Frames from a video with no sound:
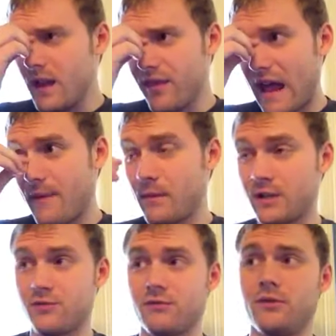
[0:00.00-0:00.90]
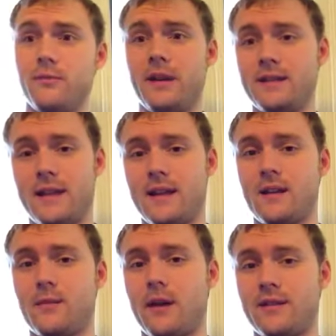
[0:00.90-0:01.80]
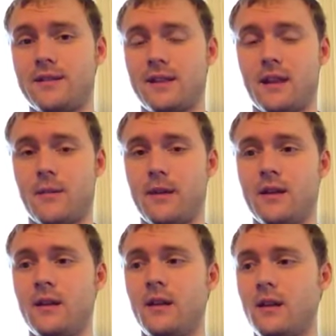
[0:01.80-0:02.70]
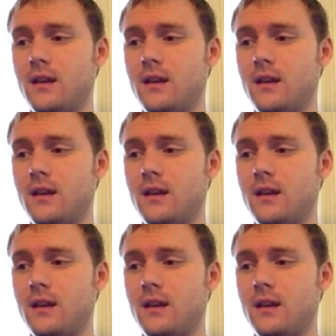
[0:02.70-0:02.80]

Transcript: that much room being taken up by this thing. I mean,